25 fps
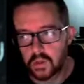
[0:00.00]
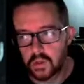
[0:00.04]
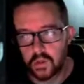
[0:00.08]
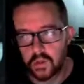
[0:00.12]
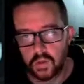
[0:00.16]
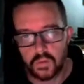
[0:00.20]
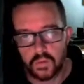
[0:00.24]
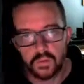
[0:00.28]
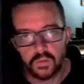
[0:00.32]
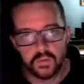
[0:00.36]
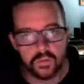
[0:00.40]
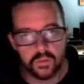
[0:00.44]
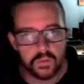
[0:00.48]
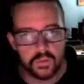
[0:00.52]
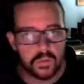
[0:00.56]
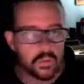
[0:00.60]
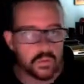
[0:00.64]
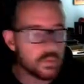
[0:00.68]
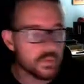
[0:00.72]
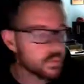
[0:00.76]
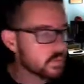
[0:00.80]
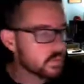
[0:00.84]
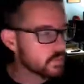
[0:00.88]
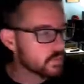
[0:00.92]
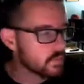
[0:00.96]
So
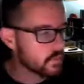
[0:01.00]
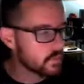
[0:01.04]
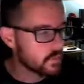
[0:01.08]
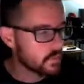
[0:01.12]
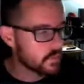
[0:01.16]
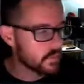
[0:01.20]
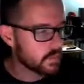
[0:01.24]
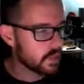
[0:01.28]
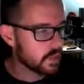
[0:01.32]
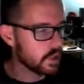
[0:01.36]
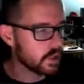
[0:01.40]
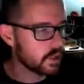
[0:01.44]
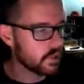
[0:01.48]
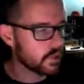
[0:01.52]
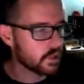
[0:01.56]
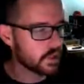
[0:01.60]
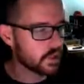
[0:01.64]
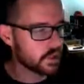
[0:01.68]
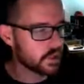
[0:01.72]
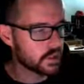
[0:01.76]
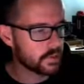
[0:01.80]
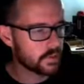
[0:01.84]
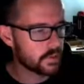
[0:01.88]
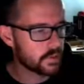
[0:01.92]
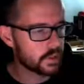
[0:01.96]

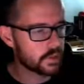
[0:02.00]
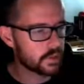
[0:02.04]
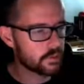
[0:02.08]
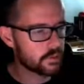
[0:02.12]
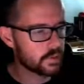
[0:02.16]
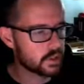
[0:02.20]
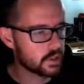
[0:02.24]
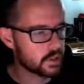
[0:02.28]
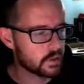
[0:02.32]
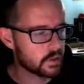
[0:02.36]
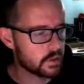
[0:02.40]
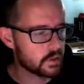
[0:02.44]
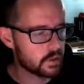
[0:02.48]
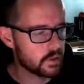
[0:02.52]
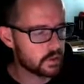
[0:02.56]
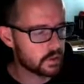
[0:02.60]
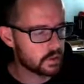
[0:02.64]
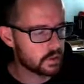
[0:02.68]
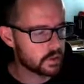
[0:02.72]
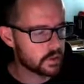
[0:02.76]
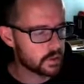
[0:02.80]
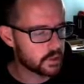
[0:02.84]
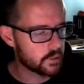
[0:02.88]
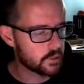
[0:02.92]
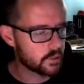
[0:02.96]
anyway, that's about
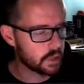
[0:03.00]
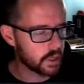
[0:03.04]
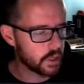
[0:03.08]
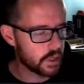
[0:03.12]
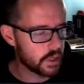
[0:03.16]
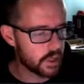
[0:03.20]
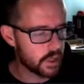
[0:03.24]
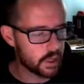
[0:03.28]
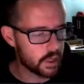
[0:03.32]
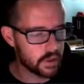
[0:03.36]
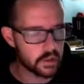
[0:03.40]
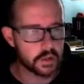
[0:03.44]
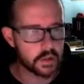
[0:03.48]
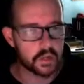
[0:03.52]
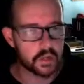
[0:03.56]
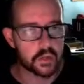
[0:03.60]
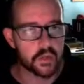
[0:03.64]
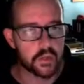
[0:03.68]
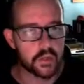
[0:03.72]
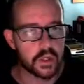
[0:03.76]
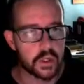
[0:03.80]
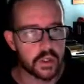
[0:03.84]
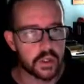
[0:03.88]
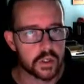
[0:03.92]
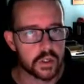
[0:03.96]
basically simple guide how to
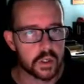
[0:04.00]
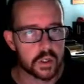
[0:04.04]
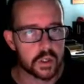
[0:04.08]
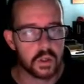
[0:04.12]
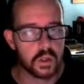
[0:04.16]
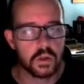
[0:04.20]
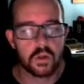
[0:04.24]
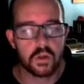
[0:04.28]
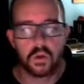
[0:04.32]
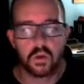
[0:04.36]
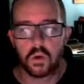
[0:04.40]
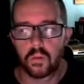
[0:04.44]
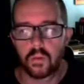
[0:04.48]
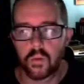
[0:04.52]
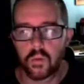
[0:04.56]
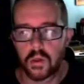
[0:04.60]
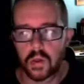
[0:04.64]
deal with Deadshot.